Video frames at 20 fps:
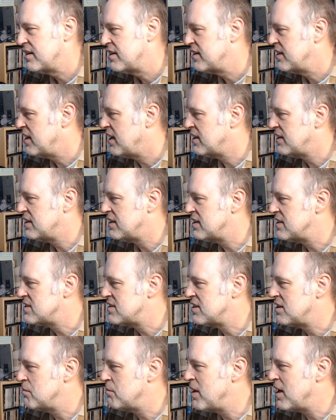Not that it's
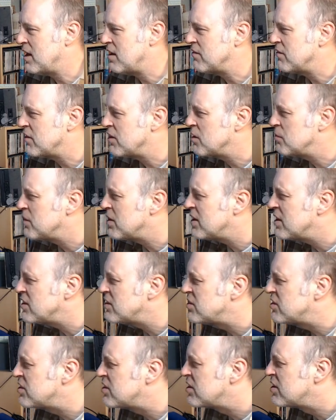going to matter very
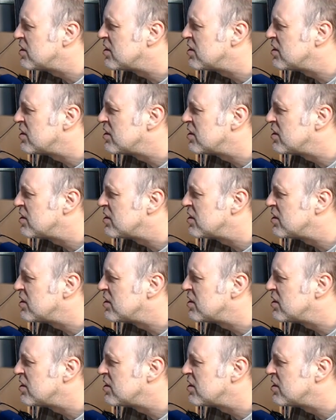much.